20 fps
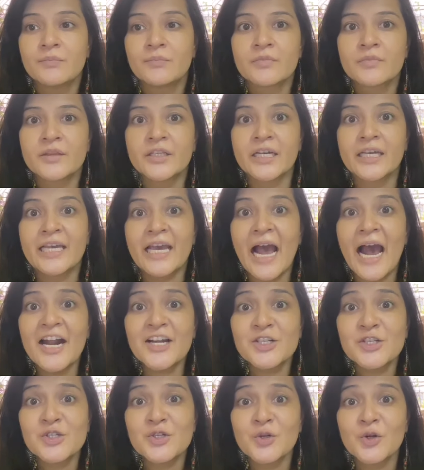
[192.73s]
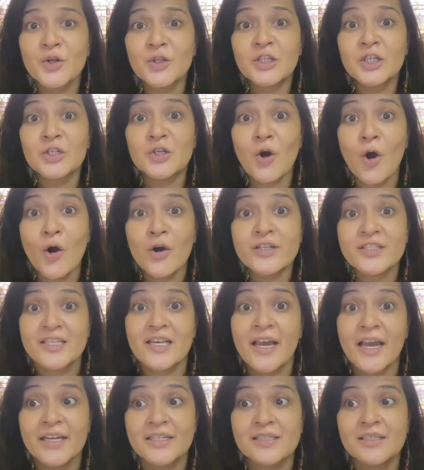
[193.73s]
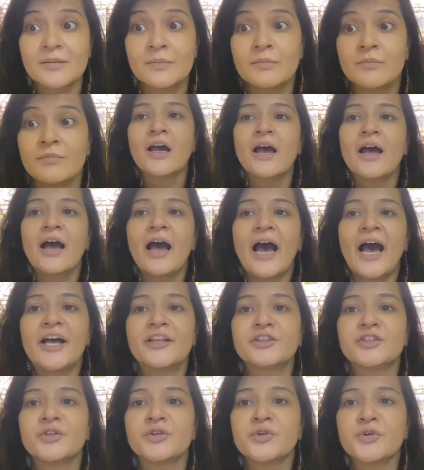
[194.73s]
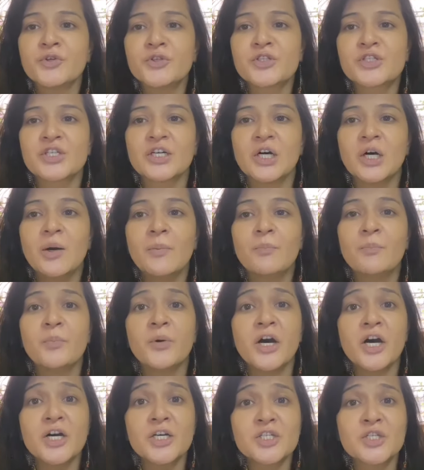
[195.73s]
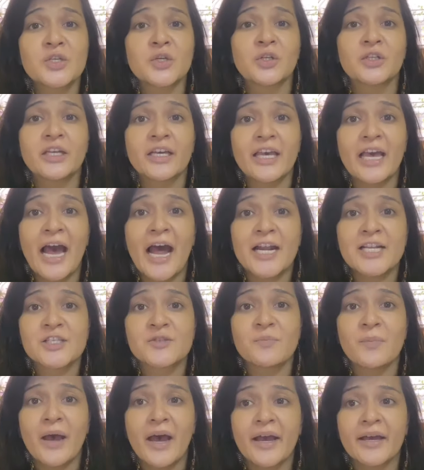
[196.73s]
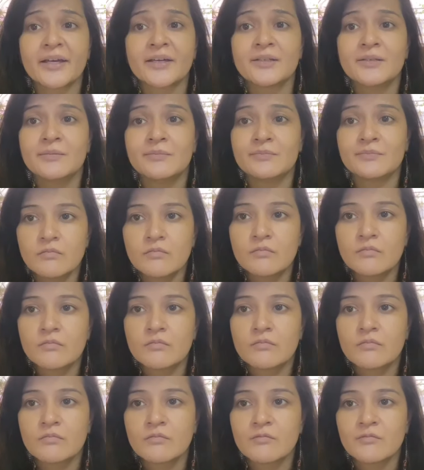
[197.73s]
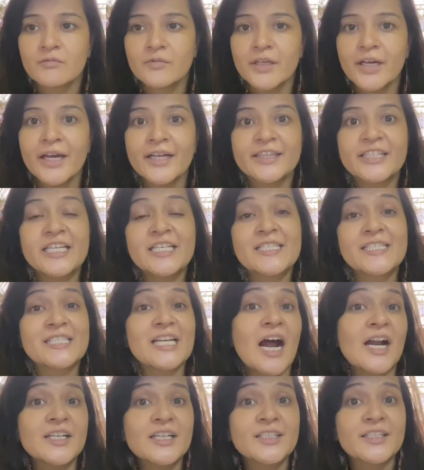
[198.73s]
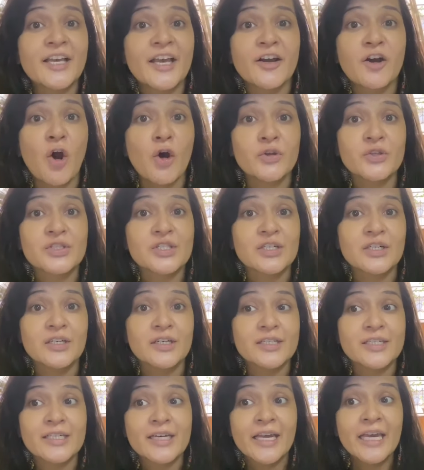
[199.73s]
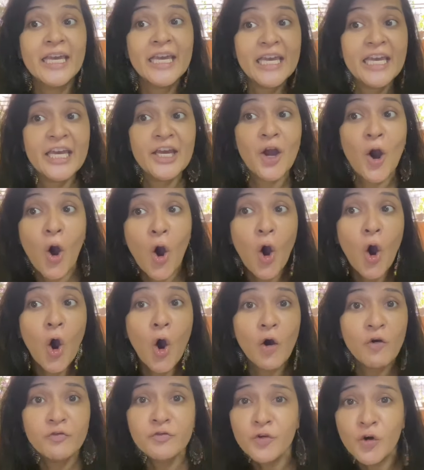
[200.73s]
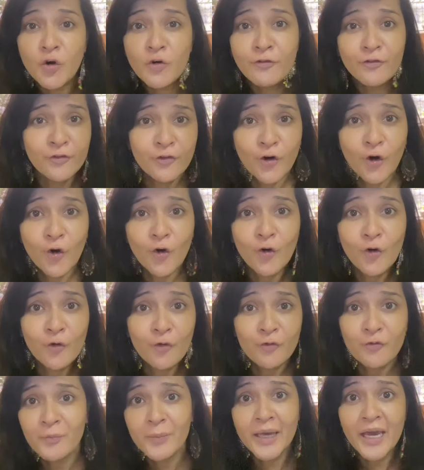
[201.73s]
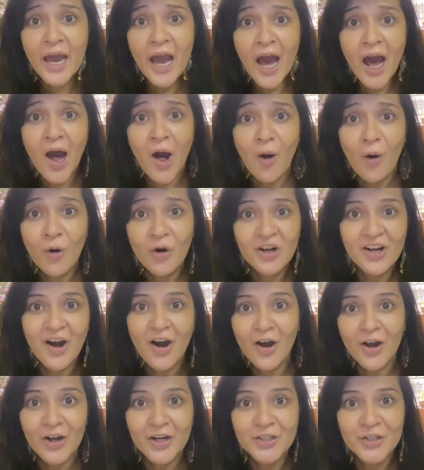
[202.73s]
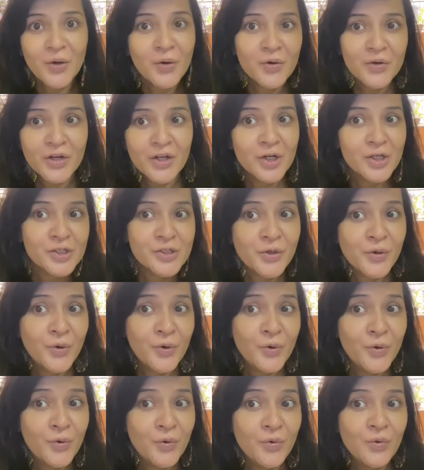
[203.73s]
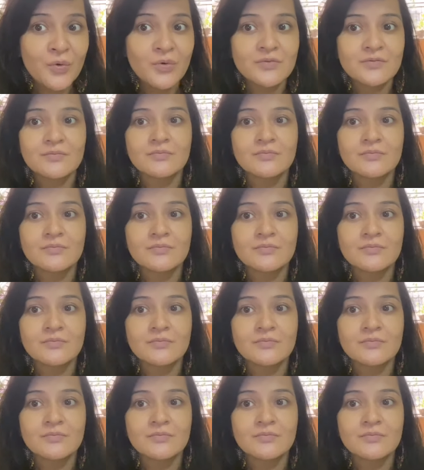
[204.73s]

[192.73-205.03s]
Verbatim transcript: The cat stood on the dog's head. And the rooster perched on the cat's back. They started their concert. Hee haw, woof woof, meow, cock a doodle doo.